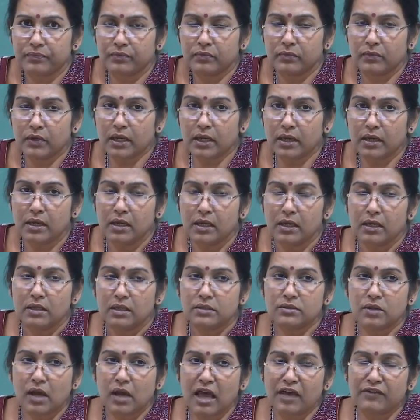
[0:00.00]
Okay.
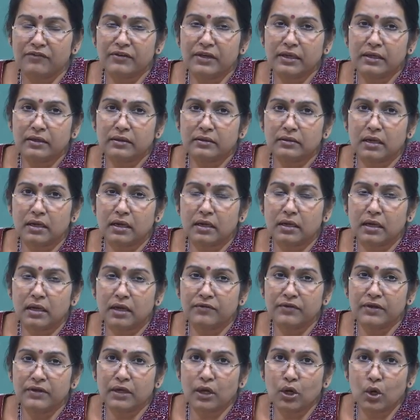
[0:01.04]
So,
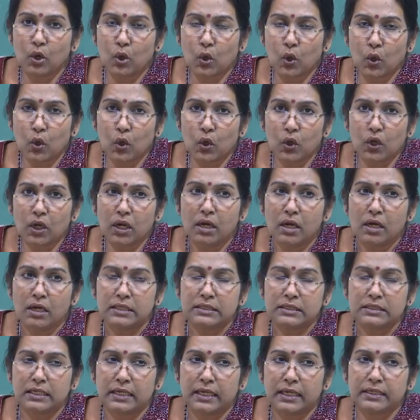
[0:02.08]
having a goal,
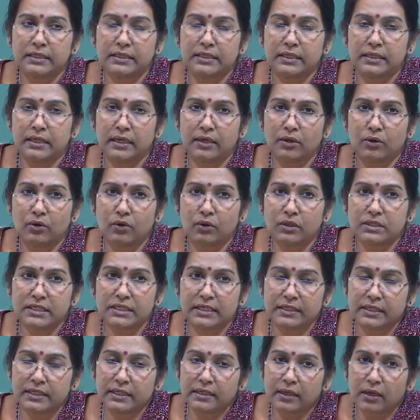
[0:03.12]
selecting a goal,
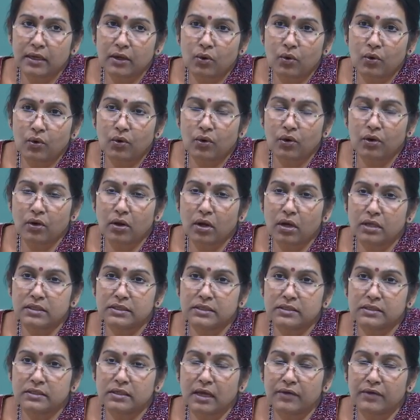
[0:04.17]
setting a goal or
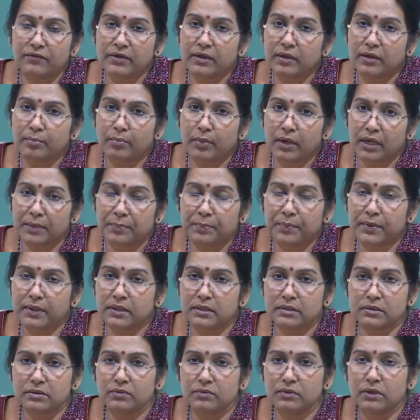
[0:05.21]
having a
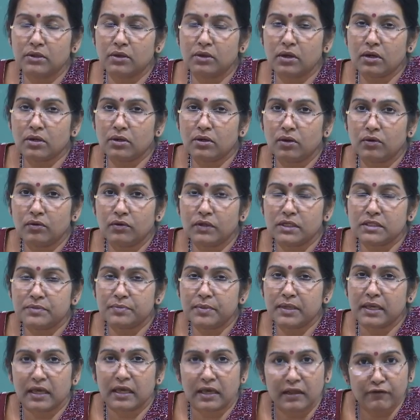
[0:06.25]
purpose will not always
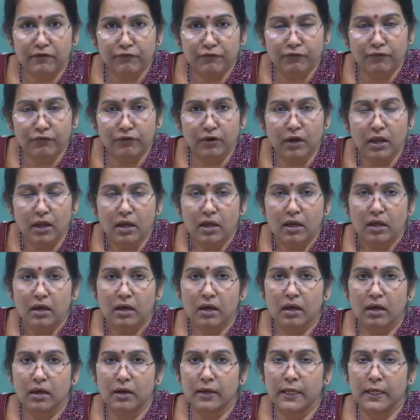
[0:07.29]
be helpful
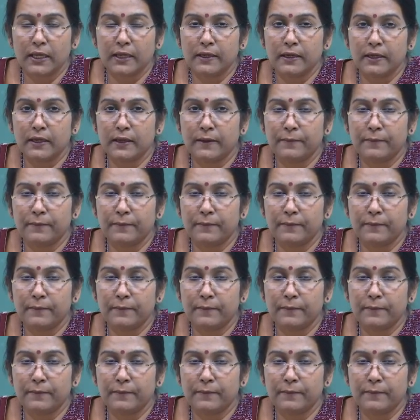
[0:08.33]
in